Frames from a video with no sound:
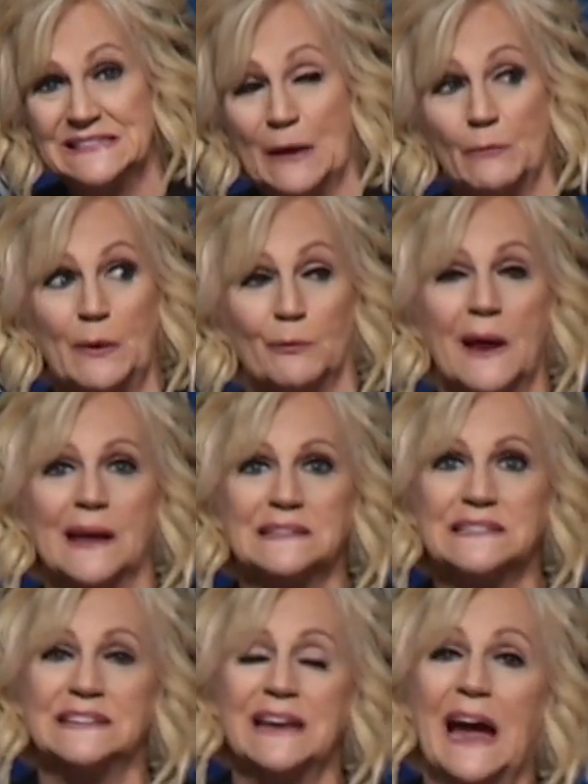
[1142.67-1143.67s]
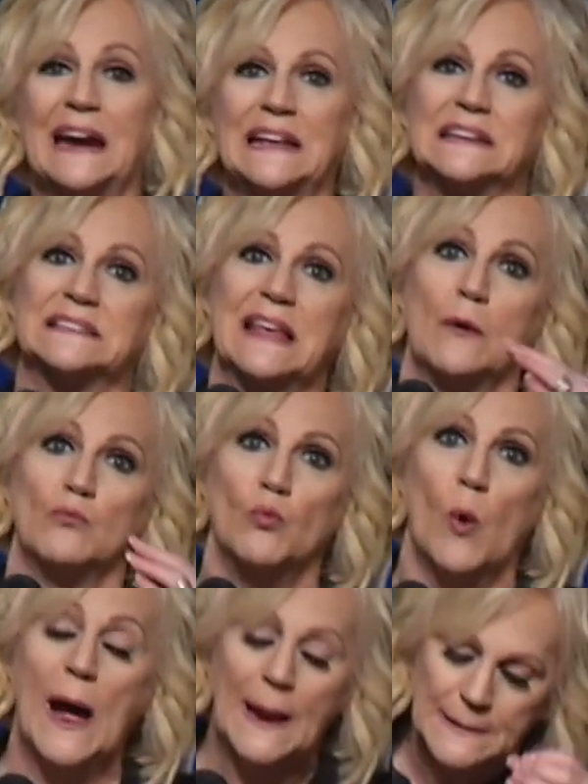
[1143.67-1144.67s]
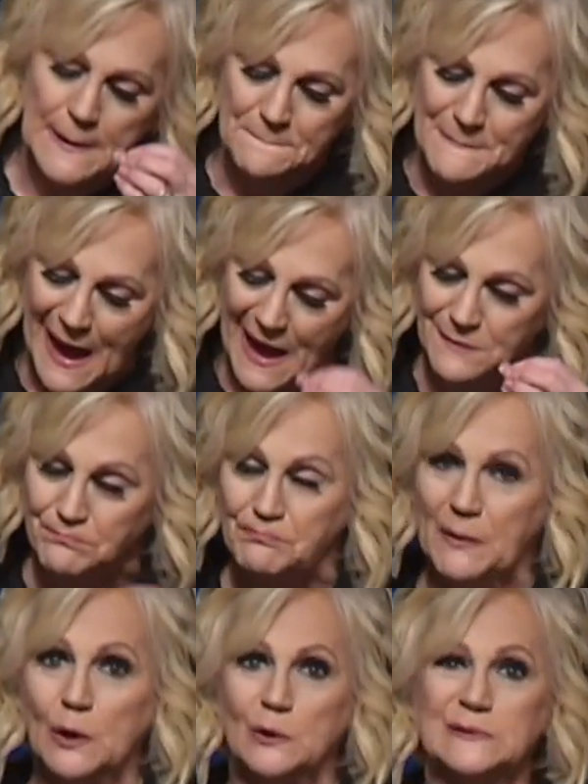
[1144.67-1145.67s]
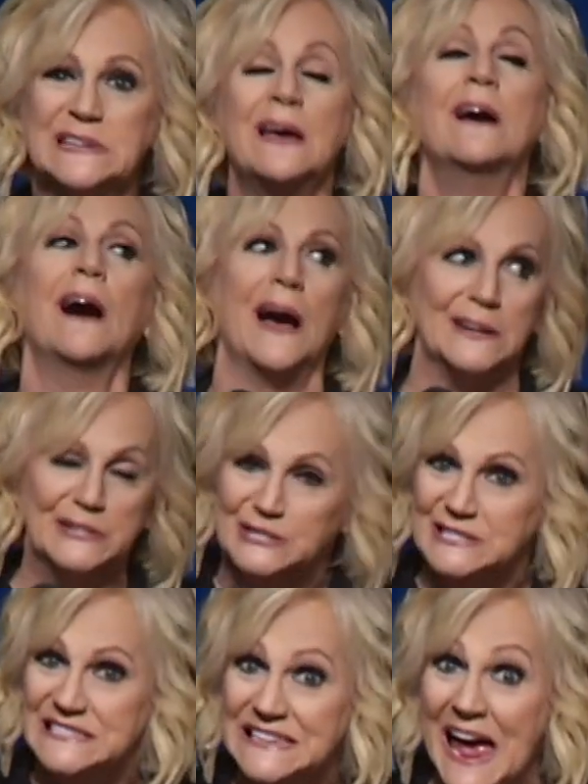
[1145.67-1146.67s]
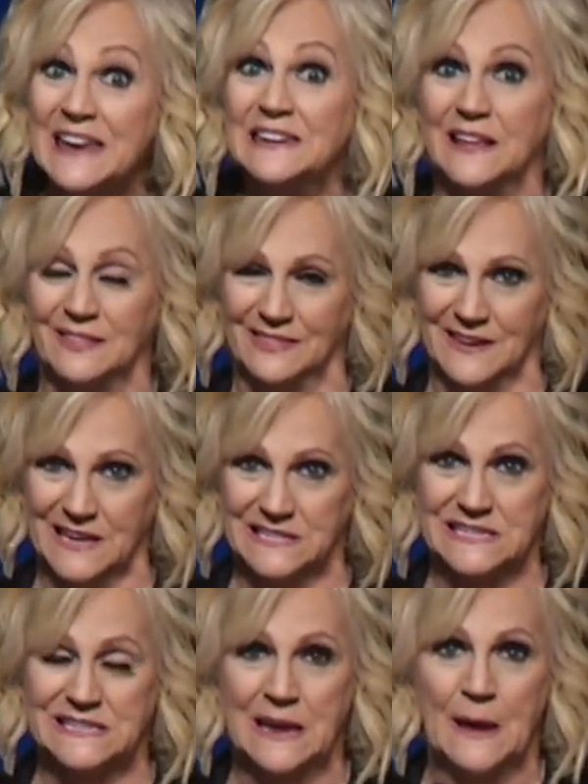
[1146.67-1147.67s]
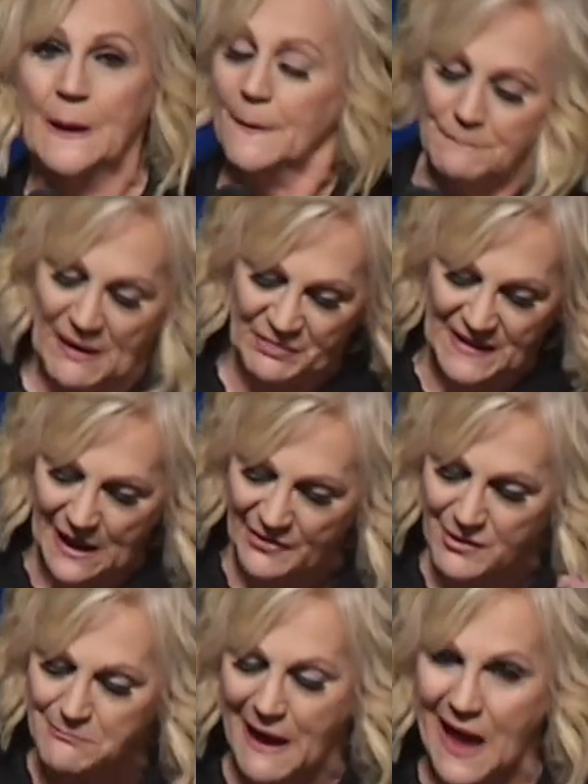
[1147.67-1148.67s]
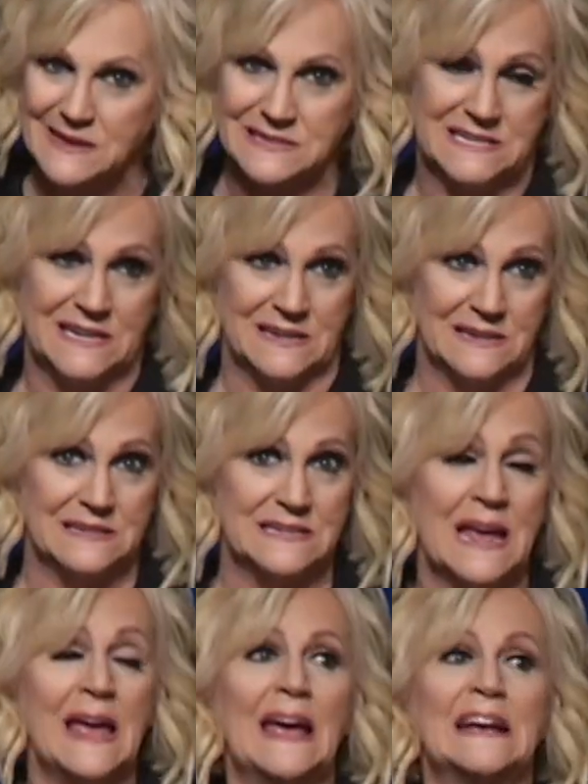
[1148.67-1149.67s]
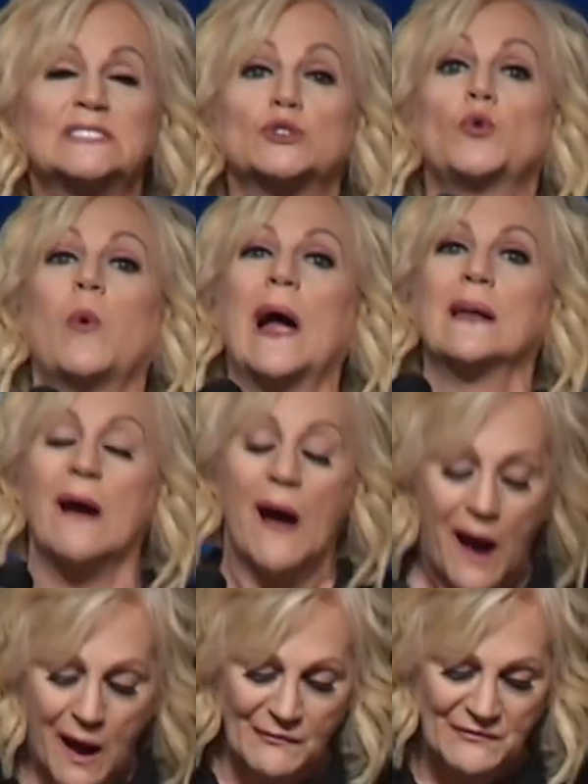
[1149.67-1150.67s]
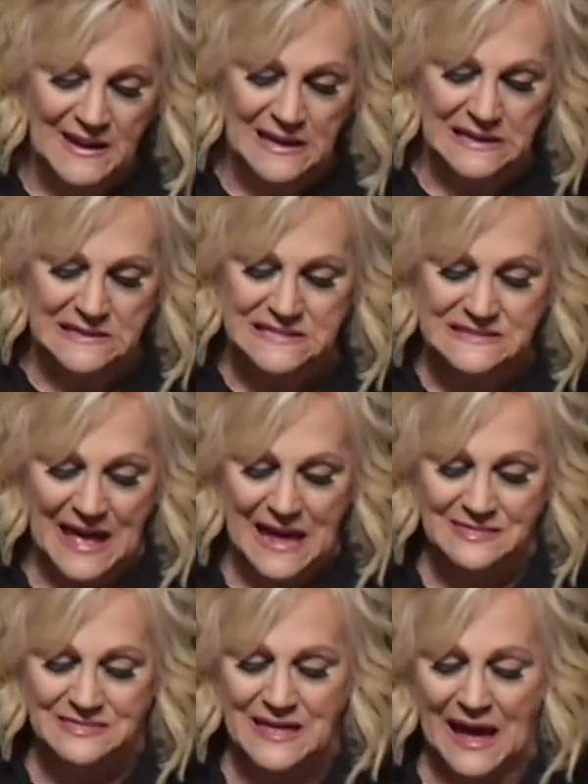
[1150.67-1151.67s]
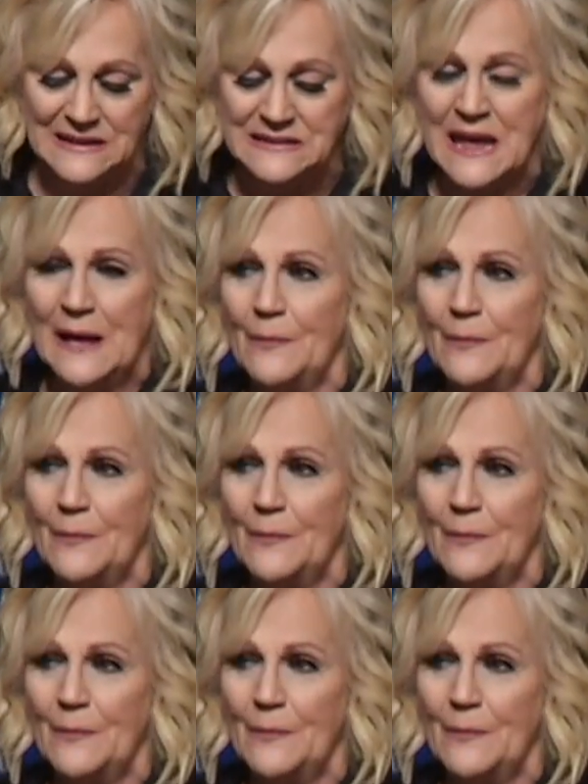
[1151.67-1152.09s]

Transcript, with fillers: that we read tonight is that one man built, understanding this, but the other man didn't. It's quite obvious that, that,